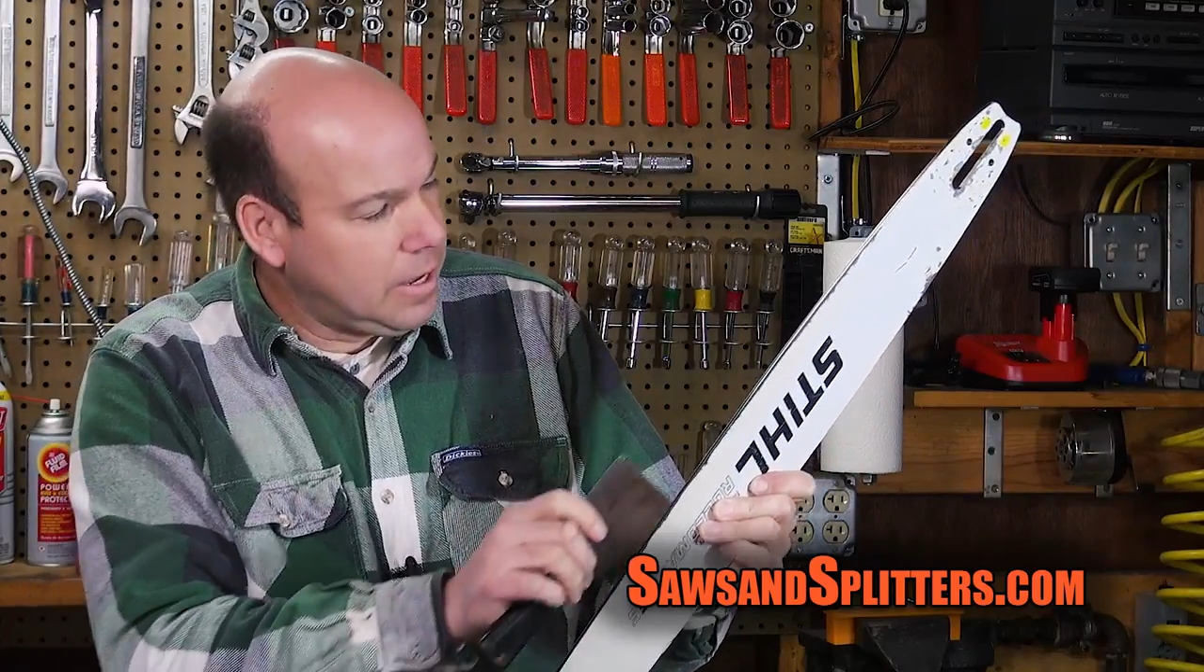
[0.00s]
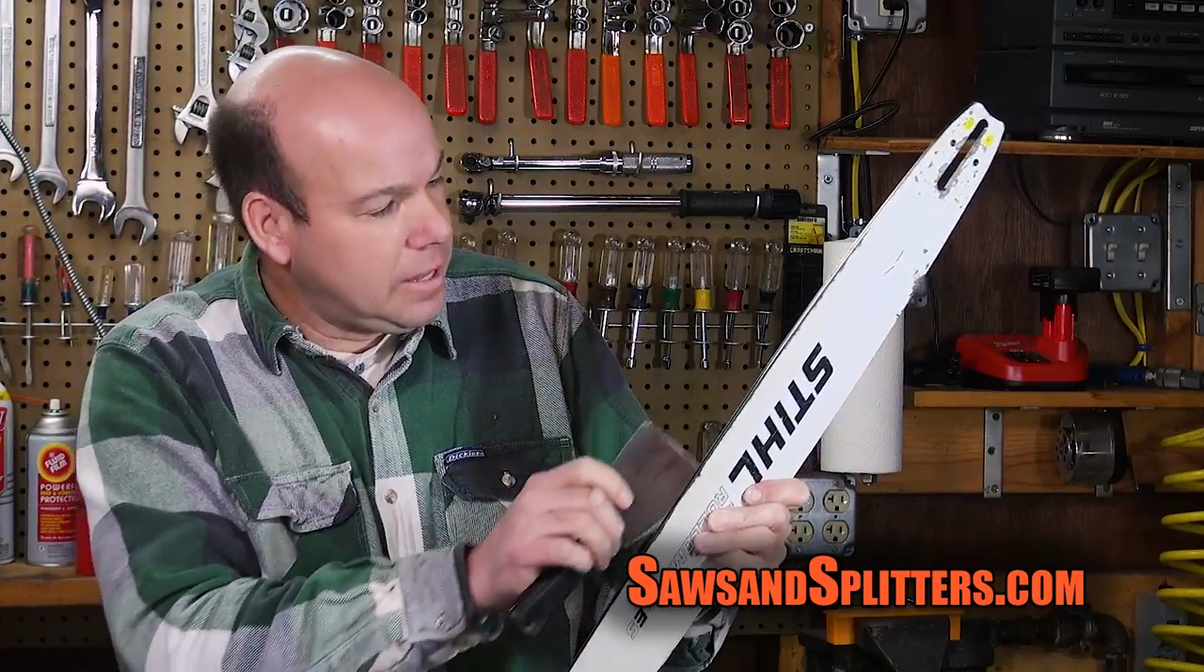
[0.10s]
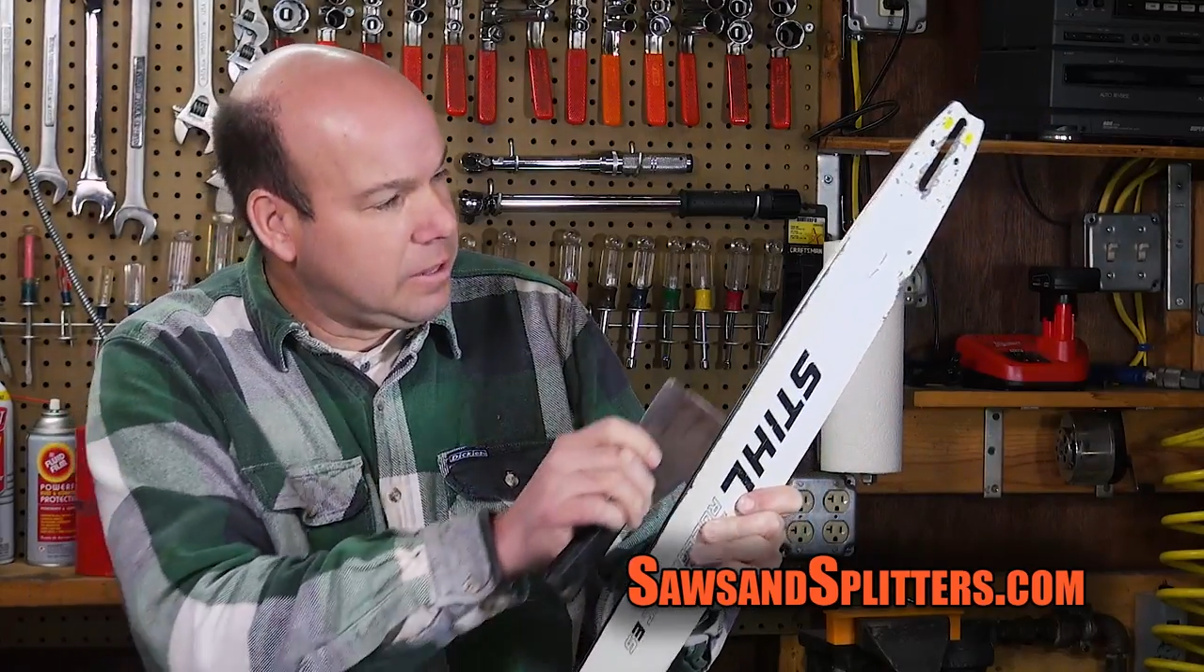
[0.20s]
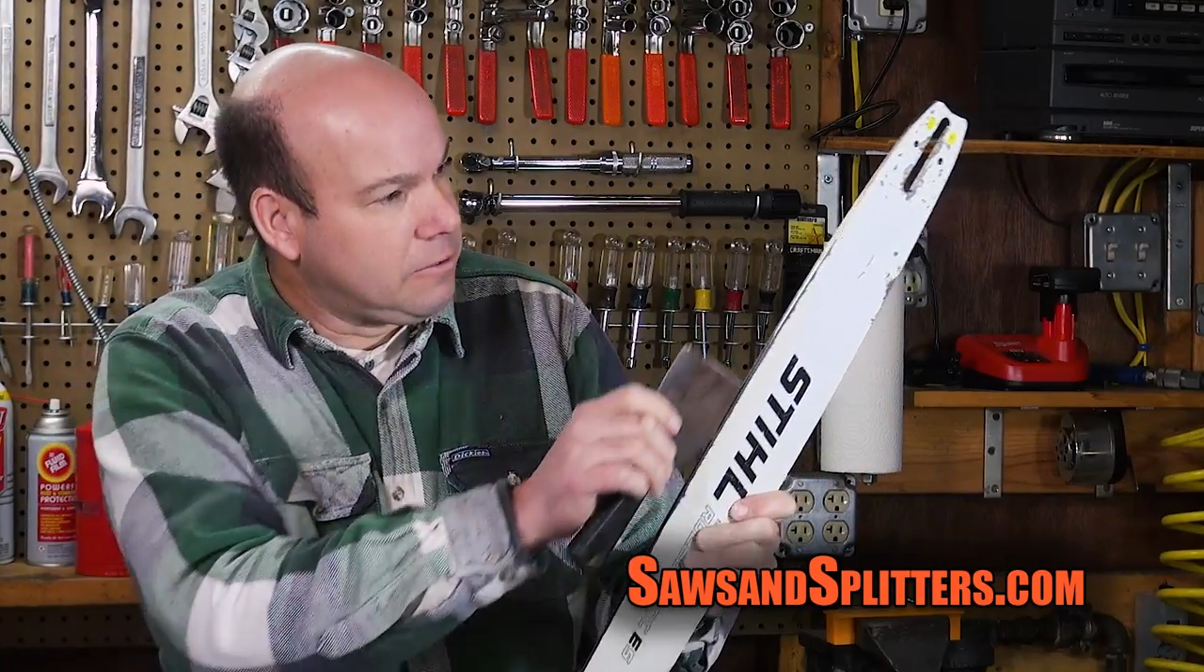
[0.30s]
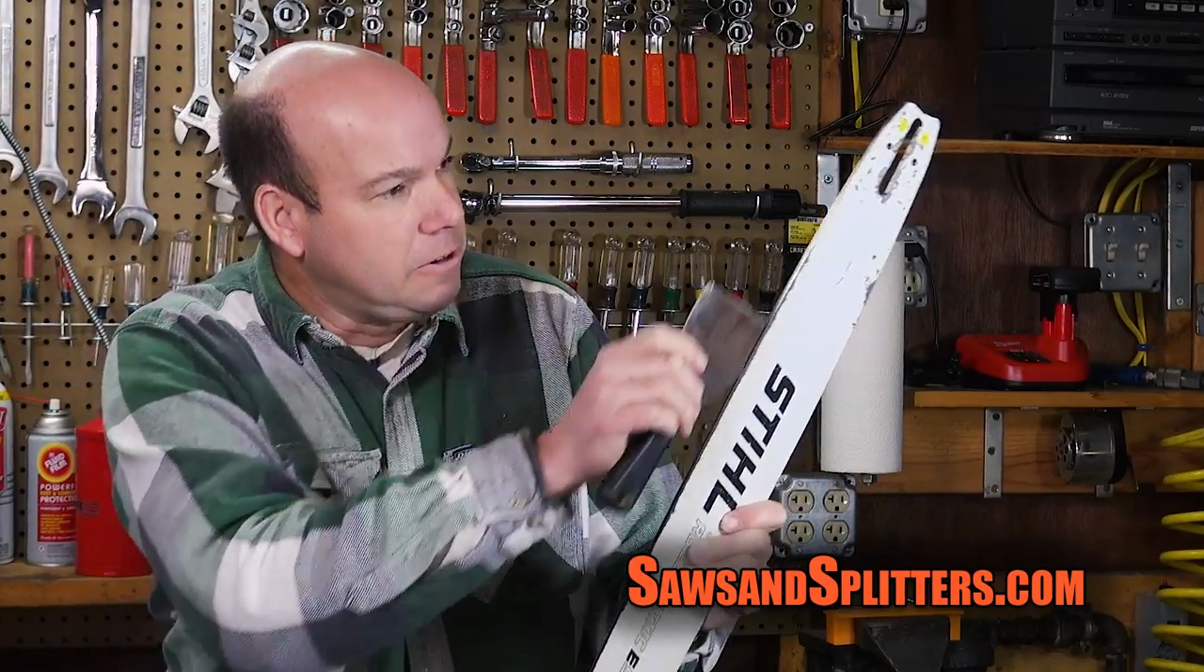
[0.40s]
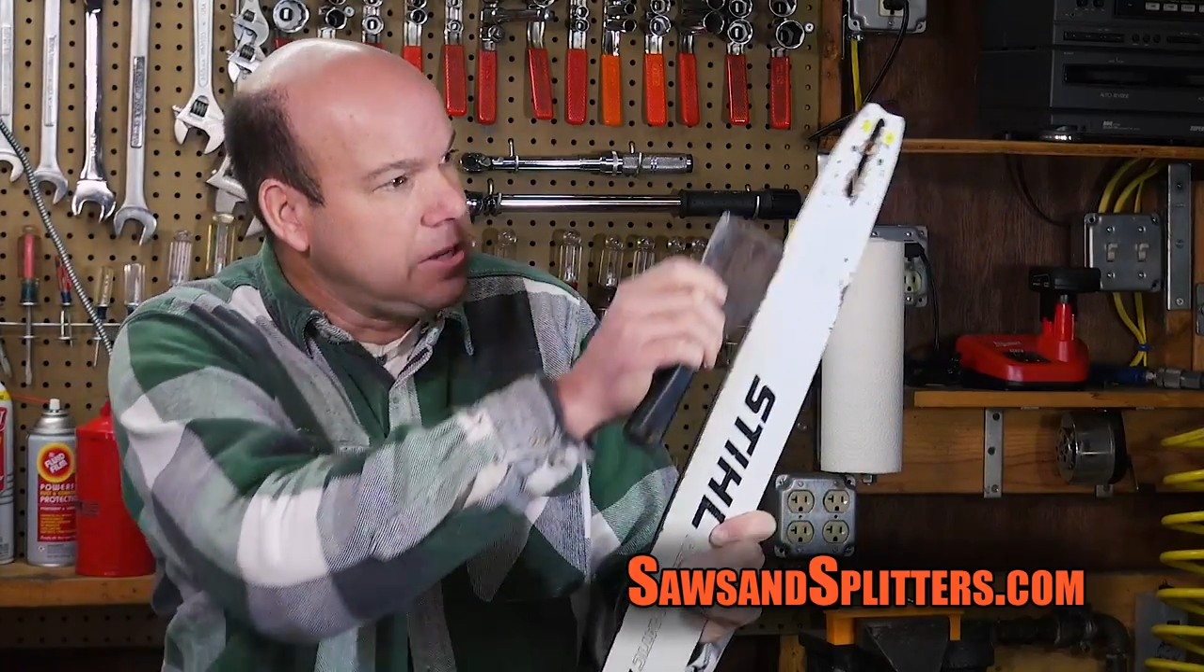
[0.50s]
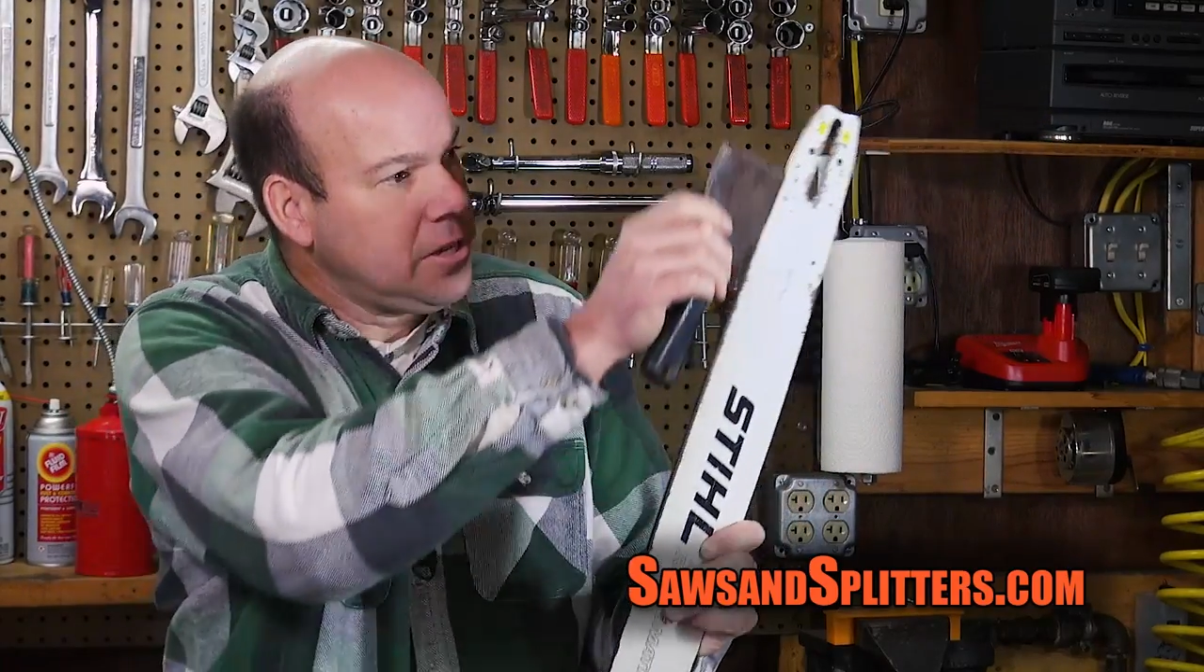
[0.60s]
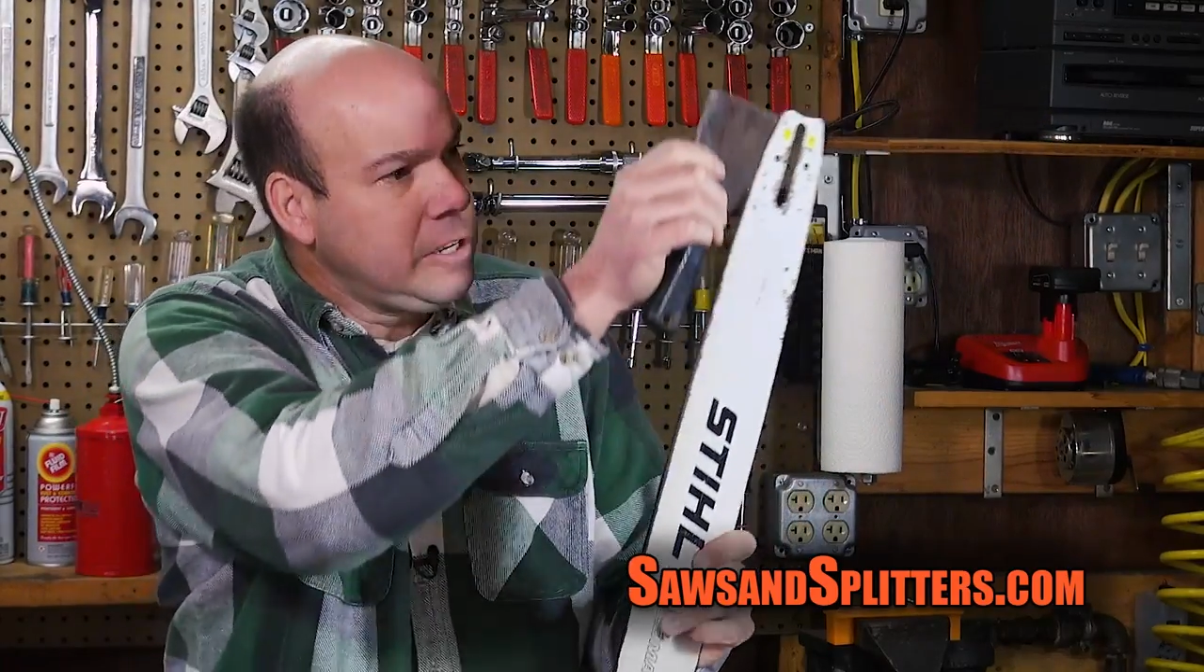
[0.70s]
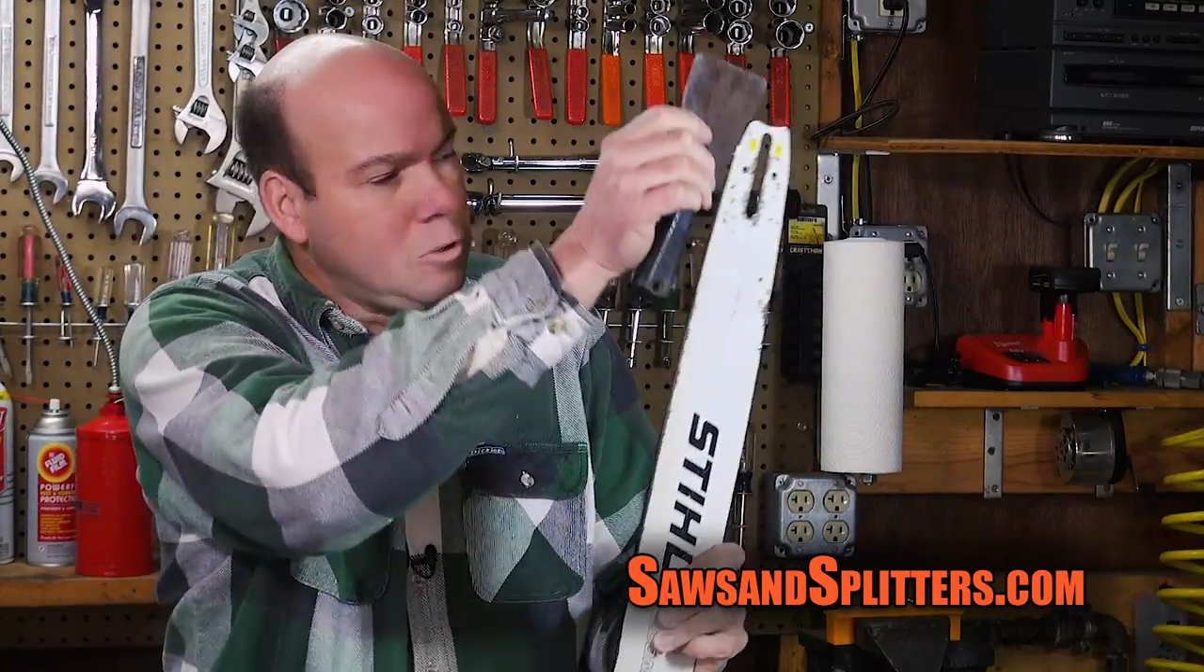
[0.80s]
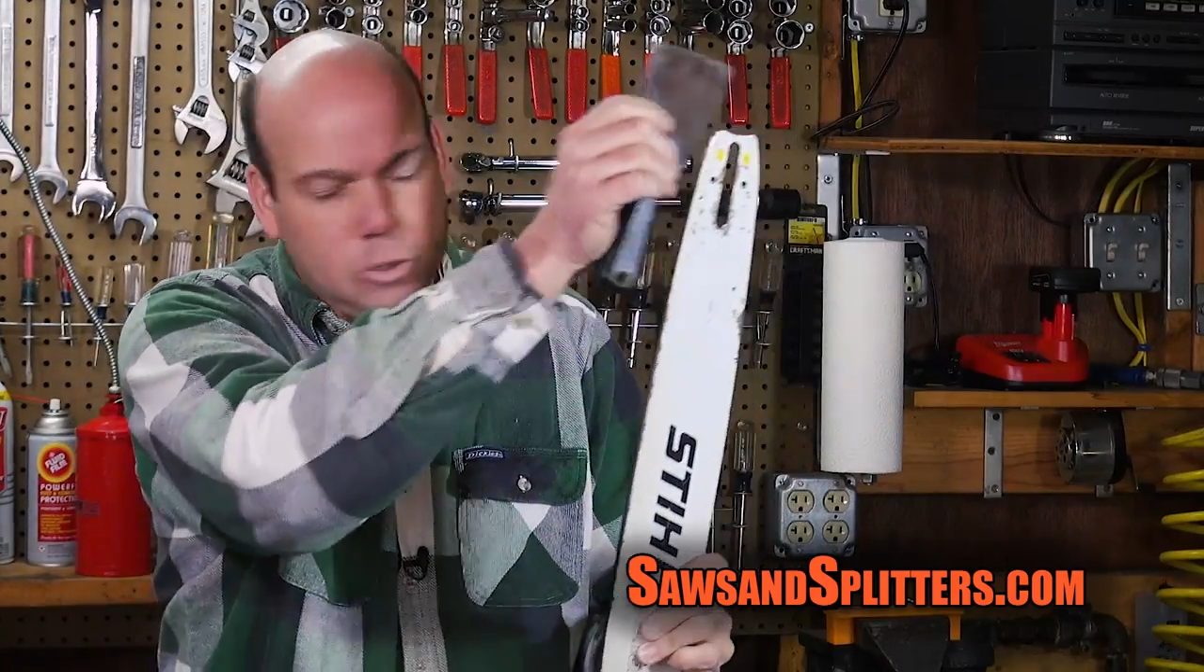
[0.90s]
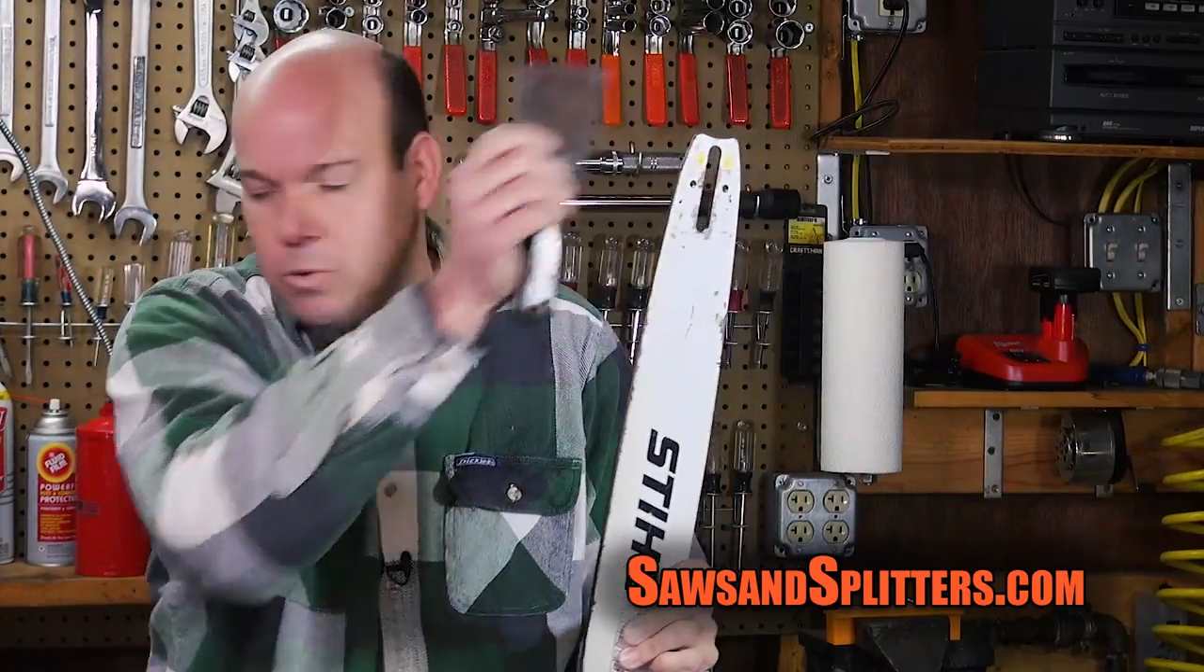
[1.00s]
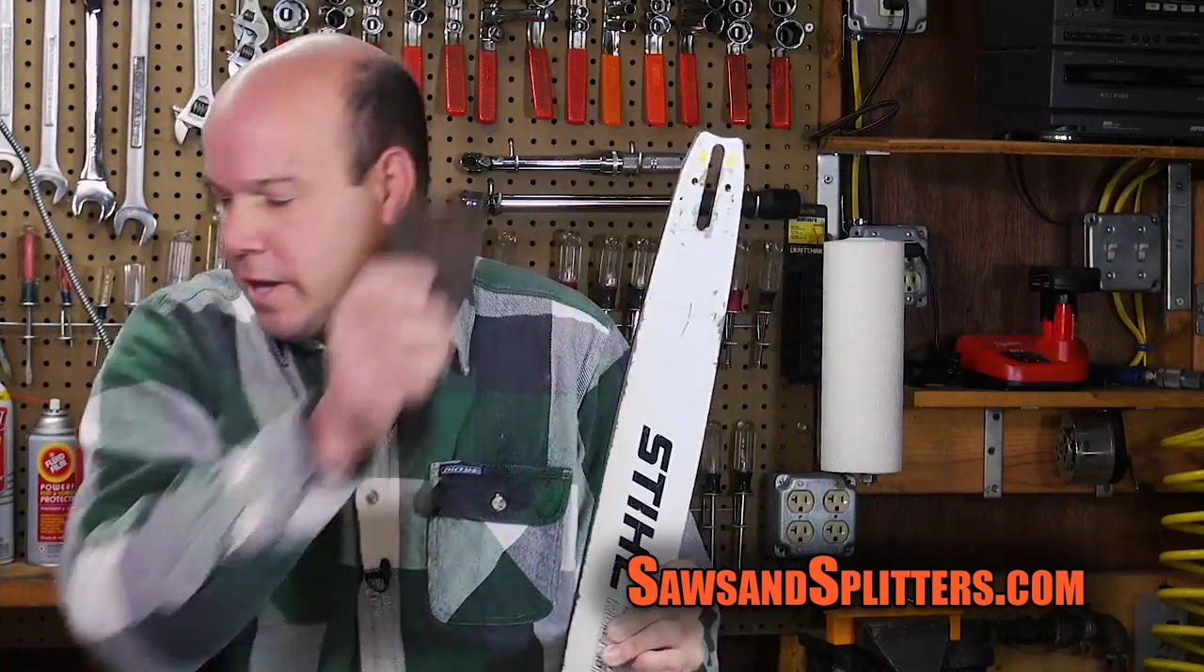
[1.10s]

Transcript: And the reason you do